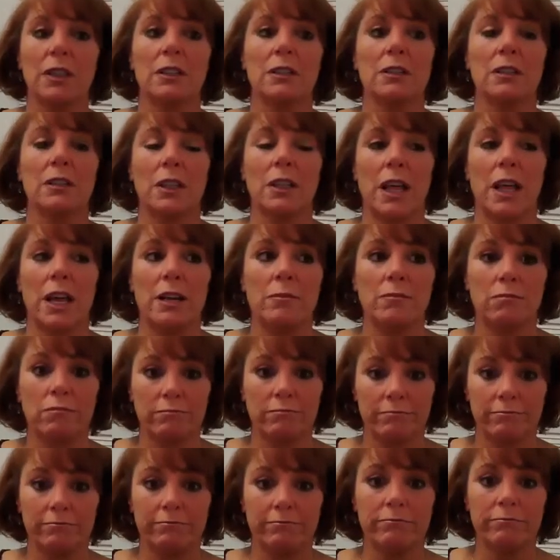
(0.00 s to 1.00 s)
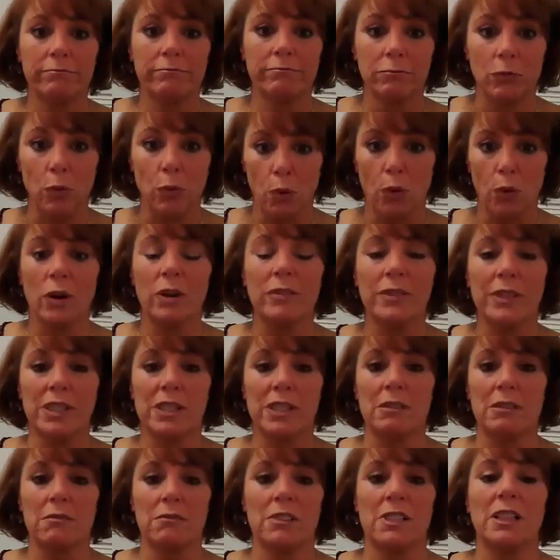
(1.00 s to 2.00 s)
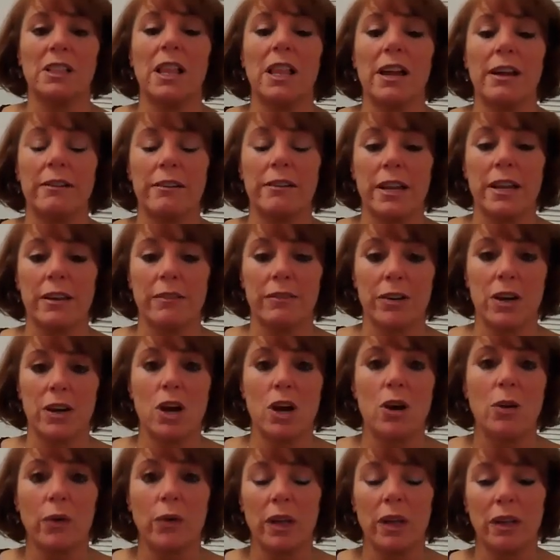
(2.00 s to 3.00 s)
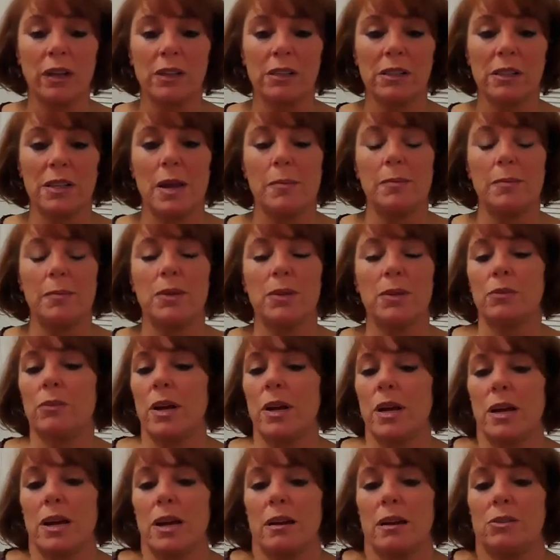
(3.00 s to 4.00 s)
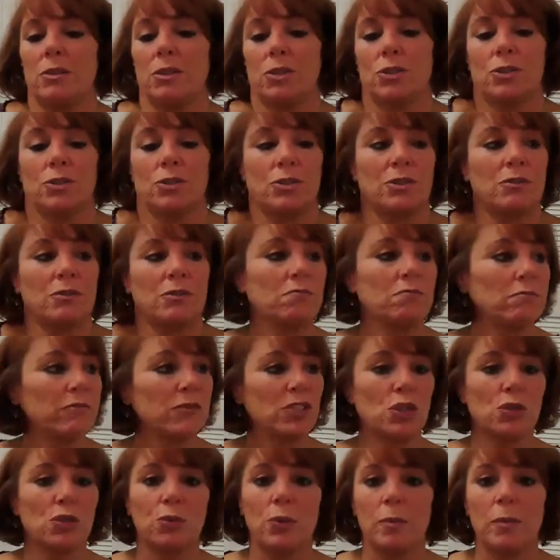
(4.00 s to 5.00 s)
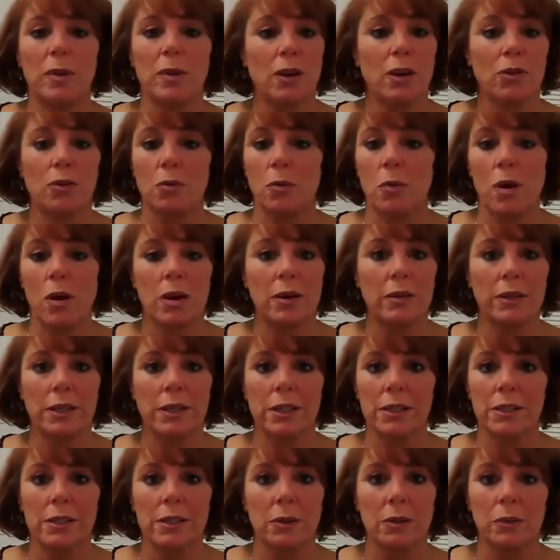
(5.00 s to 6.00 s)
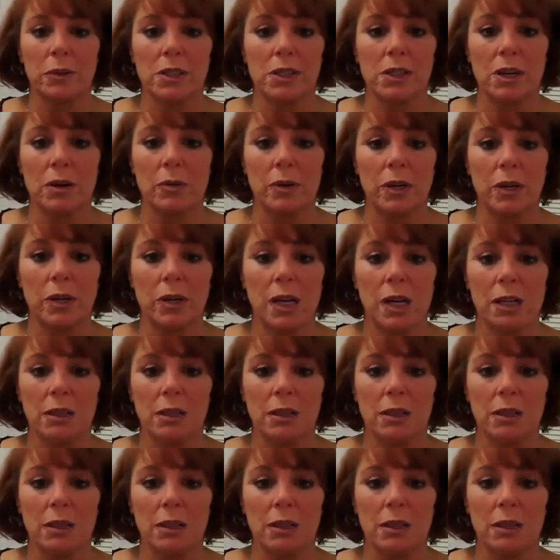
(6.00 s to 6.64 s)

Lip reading: like more of its clarity of knowing. Because Neptune right now is just swimming underwater, doesn't know what's going on.